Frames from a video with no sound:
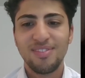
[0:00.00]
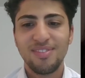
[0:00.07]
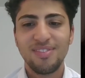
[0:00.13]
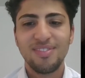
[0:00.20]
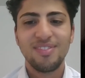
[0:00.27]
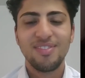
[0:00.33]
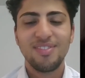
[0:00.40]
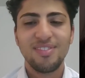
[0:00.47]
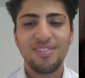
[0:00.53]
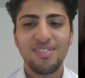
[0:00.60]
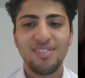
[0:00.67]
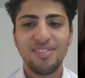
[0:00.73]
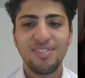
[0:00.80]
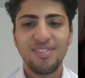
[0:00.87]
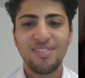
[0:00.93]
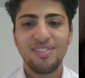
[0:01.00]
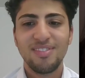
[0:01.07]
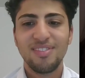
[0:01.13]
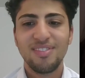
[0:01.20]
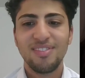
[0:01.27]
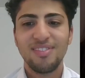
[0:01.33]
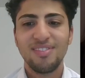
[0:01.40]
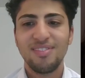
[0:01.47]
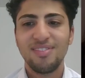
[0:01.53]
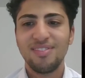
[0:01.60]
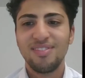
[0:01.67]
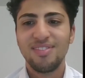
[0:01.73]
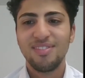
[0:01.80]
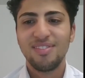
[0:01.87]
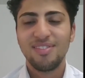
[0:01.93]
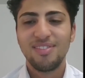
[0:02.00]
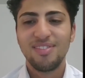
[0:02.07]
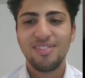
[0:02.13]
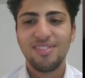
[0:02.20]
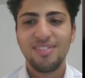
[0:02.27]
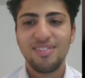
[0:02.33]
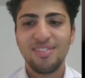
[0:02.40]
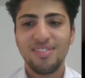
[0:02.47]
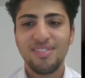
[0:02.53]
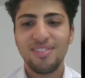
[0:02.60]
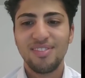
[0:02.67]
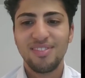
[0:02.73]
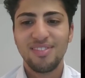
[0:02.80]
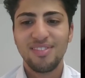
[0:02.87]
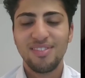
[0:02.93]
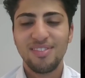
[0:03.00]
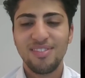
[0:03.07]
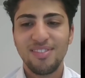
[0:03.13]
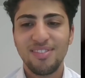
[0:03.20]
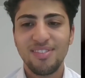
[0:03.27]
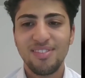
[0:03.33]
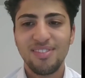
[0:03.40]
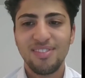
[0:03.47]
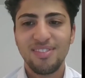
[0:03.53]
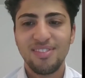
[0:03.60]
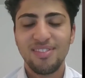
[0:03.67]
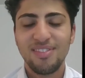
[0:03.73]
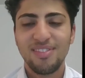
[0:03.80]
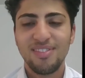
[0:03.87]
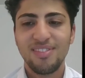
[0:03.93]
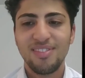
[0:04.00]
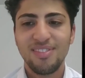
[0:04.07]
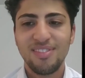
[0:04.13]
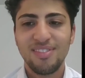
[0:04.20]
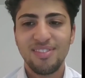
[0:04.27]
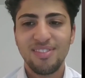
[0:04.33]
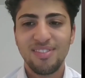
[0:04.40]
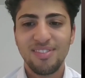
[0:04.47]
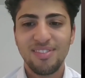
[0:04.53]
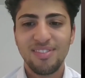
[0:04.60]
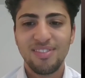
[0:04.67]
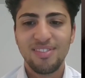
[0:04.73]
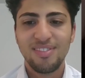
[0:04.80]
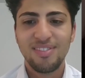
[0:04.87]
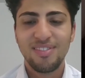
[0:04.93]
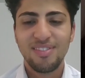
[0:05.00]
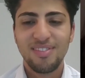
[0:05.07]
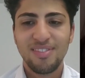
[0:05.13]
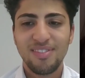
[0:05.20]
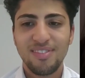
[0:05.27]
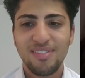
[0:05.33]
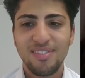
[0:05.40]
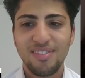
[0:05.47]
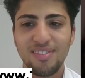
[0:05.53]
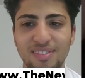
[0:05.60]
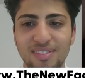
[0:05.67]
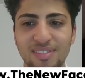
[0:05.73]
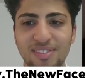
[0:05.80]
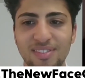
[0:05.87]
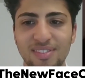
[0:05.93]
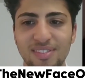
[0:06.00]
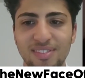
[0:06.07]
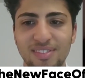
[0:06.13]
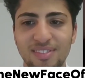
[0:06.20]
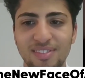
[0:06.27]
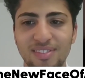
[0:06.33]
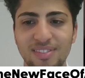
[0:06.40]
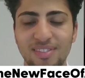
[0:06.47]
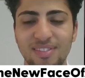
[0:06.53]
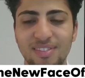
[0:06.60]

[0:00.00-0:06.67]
(not speaking)